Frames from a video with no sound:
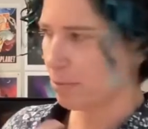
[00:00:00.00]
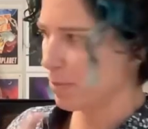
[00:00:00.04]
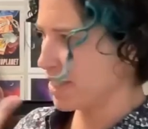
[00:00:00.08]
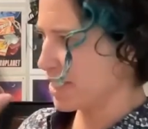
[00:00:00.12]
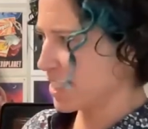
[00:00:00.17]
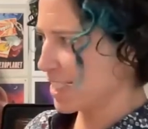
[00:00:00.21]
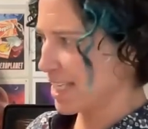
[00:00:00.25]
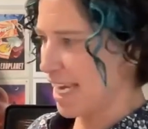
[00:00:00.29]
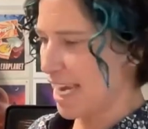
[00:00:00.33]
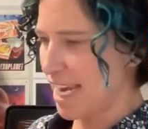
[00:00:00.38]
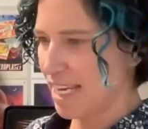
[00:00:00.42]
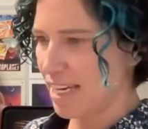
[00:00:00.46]
this
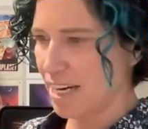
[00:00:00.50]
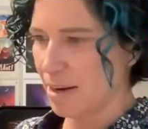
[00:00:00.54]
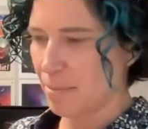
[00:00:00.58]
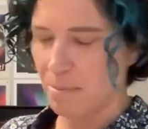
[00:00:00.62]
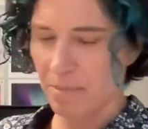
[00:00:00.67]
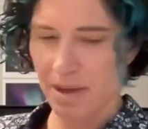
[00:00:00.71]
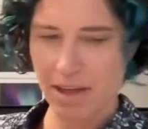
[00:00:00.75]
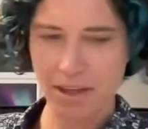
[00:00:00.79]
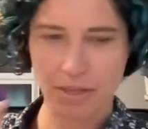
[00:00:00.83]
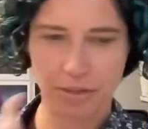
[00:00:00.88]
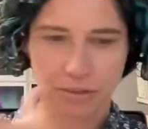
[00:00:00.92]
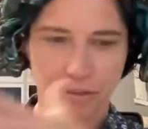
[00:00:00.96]
Canaan
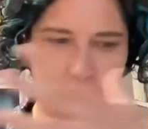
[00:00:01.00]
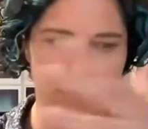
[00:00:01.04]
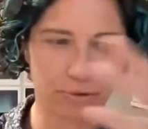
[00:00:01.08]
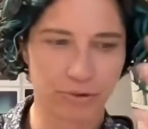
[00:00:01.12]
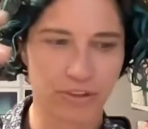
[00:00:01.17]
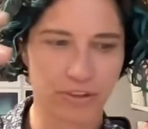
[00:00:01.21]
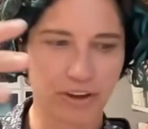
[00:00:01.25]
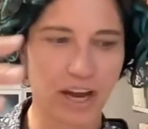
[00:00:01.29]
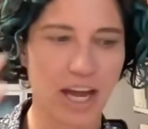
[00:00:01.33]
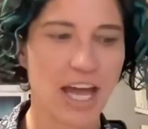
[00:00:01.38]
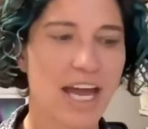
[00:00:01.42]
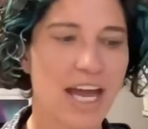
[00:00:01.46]
myth
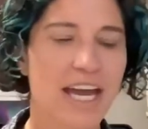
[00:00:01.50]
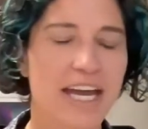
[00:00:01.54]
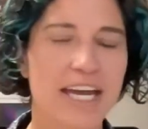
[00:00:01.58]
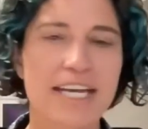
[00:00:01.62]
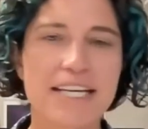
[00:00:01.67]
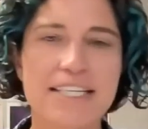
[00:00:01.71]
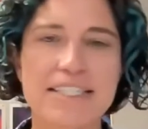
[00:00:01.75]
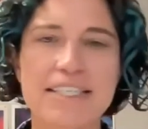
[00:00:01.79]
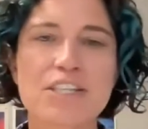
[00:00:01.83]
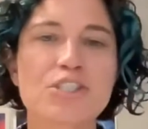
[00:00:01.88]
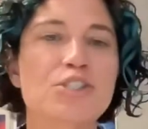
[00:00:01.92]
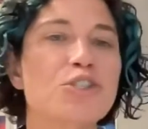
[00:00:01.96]

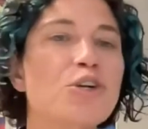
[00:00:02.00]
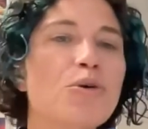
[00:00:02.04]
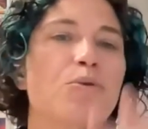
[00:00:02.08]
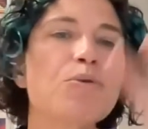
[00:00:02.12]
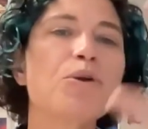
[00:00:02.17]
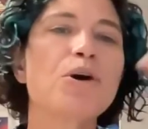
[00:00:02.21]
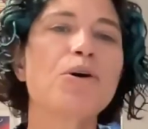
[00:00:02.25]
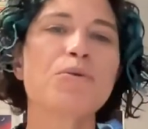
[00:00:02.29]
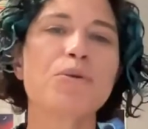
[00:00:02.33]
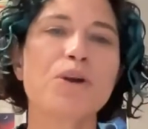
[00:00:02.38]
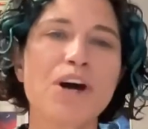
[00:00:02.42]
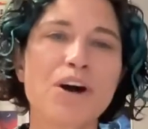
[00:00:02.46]
he says,
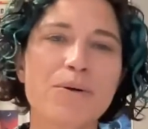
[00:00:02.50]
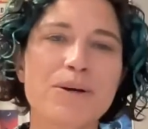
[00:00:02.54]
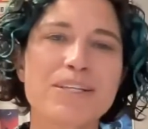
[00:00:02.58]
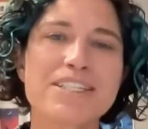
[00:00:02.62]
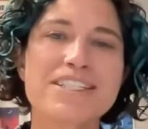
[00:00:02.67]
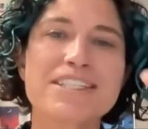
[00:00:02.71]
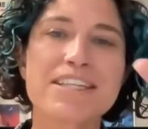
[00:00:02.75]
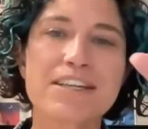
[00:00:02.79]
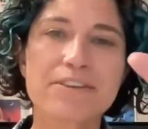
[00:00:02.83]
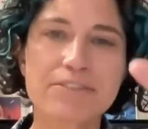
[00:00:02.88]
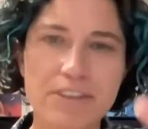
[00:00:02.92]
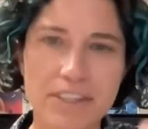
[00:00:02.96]
no, it's
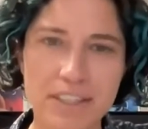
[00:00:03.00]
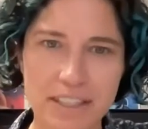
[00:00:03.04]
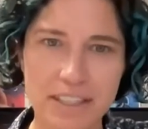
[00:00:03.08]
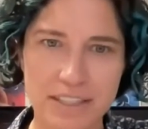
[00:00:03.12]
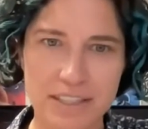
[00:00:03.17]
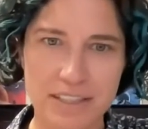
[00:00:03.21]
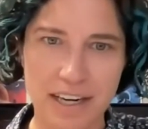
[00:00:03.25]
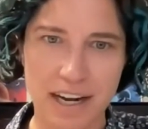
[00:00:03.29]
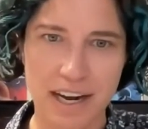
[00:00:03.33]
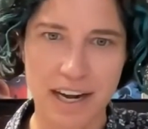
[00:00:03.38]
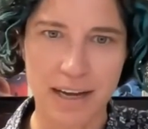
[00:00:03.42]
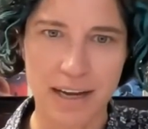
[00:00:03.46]
different this
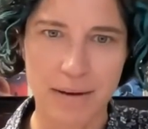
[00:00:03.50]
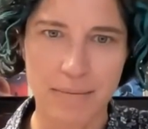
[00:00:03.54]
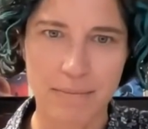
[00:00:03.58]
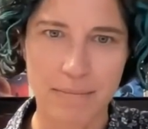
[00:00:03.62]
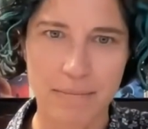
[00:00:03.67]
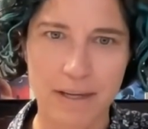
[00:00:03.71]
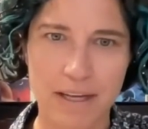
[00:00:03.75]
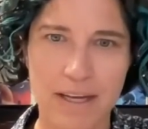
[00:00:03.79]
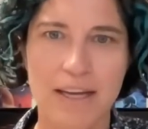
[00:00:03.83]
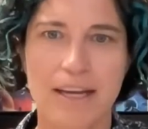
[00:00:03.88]
time.